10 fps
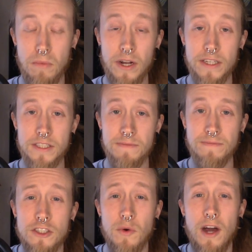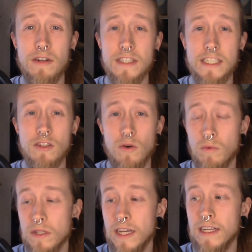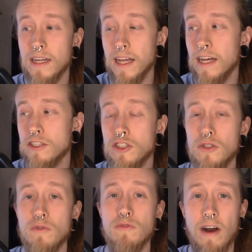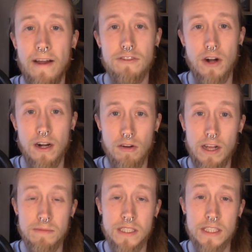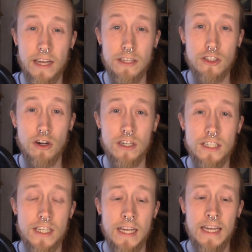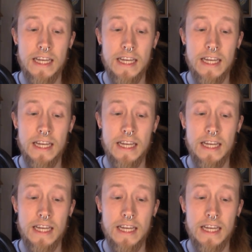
brings. So how does this all relate again to five dry grams and silent darkness?